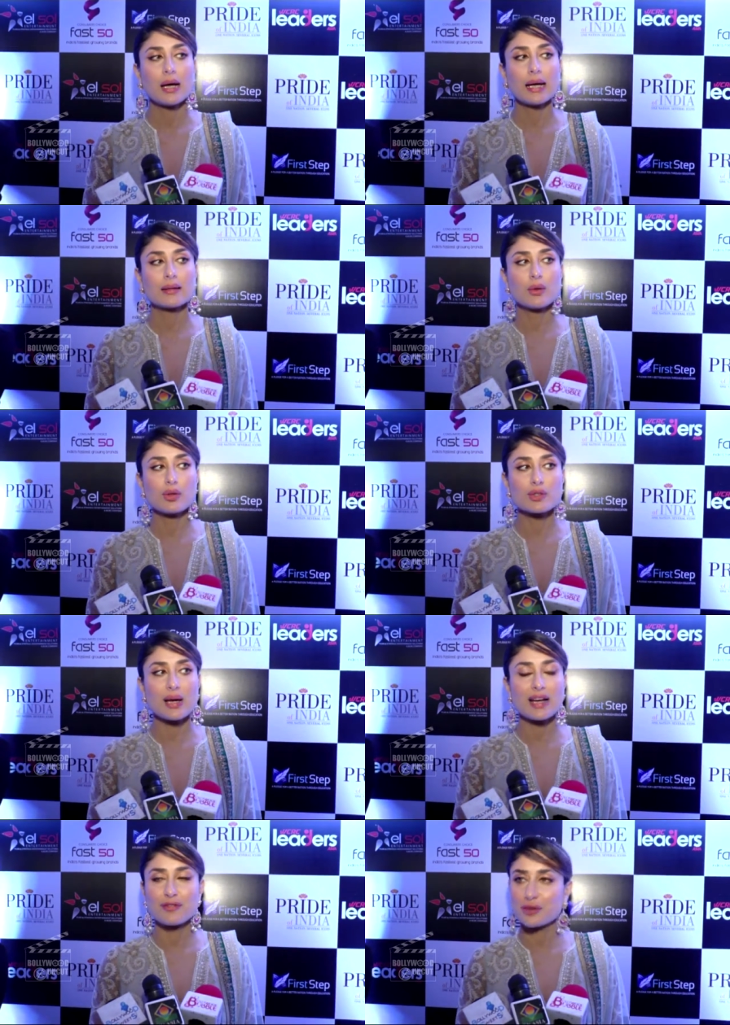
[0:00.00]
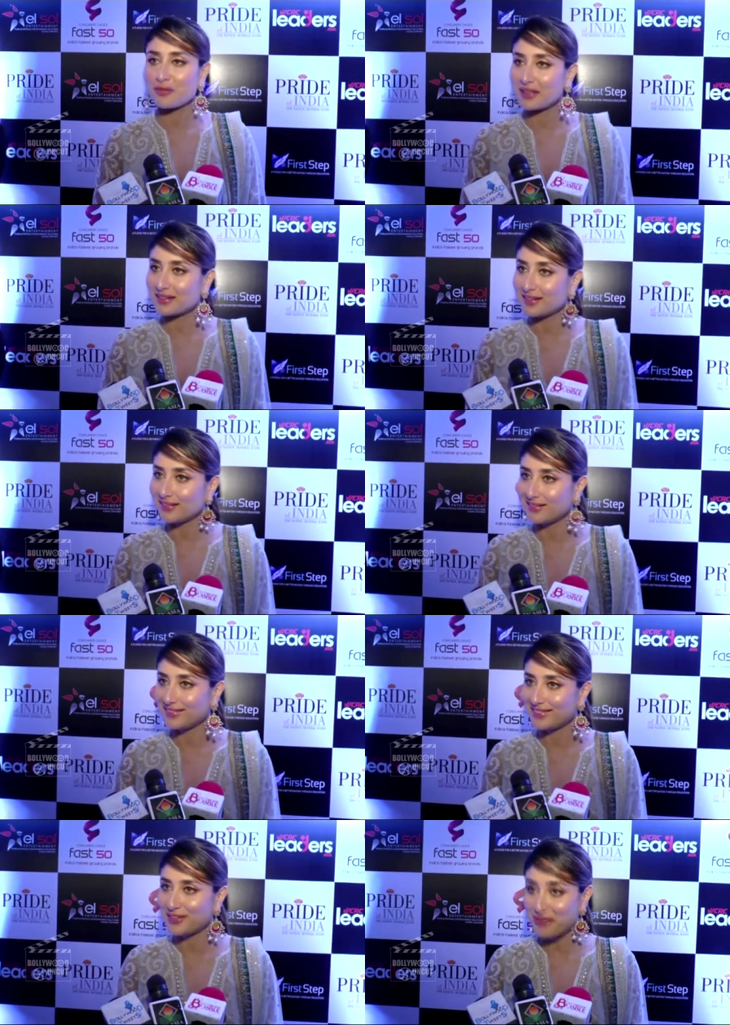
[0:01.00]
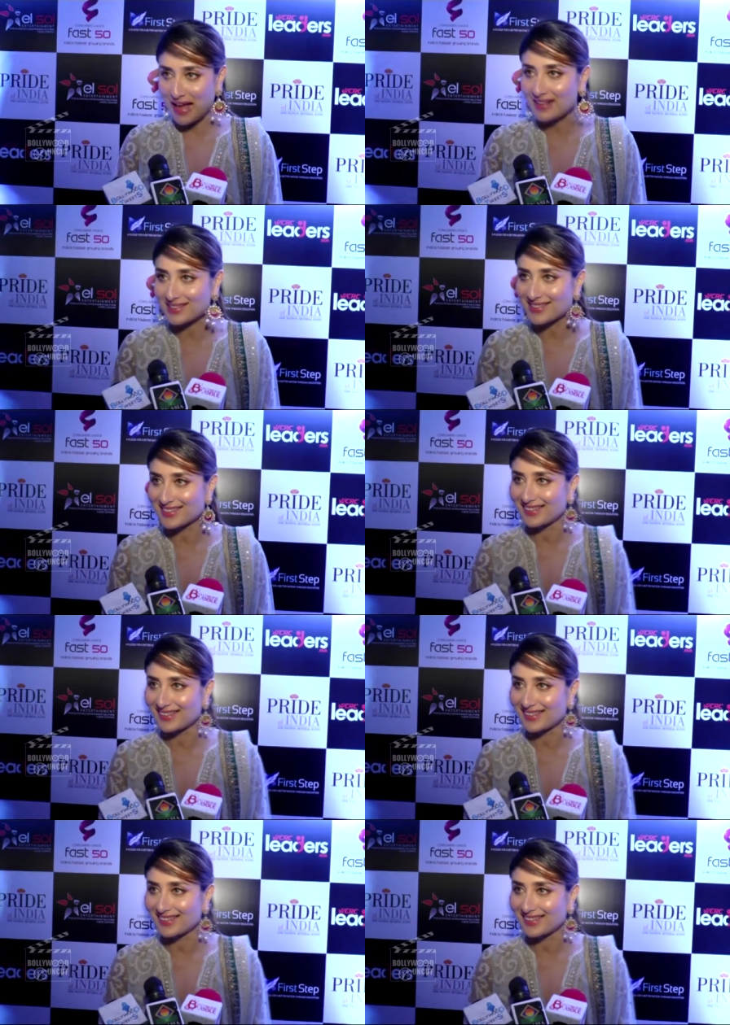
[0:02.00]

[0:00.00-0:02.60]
And also I have full faith in the fans.